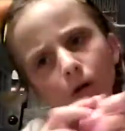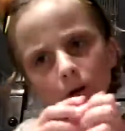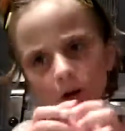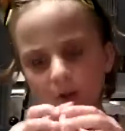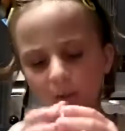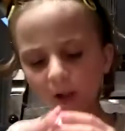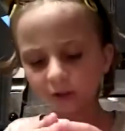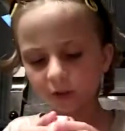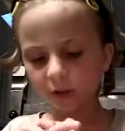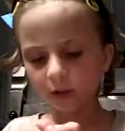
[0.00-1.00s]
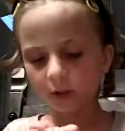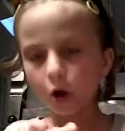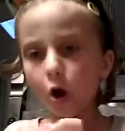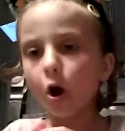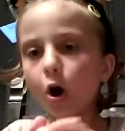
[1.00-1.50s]
Another plastic thing.
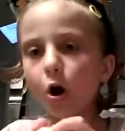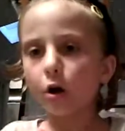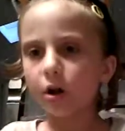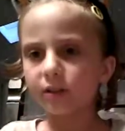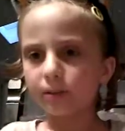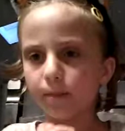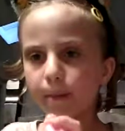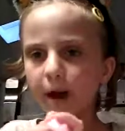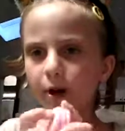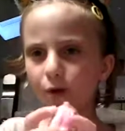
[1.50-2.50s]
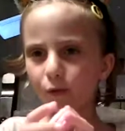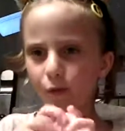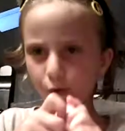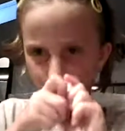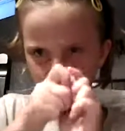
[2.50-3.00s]
It's a
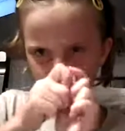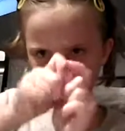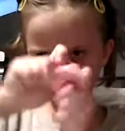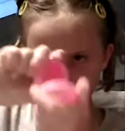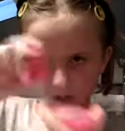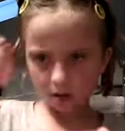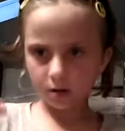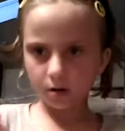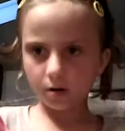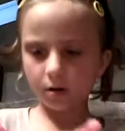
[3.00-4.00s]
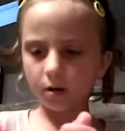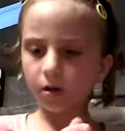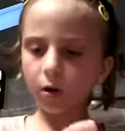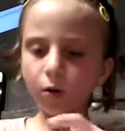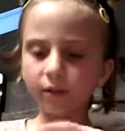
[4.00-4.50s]
macaroon.
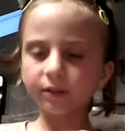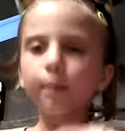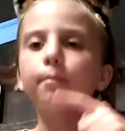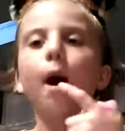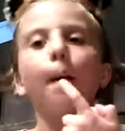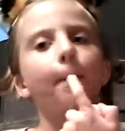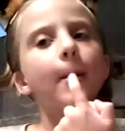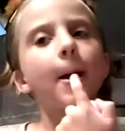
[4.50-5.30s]
Oh, it's lip balm.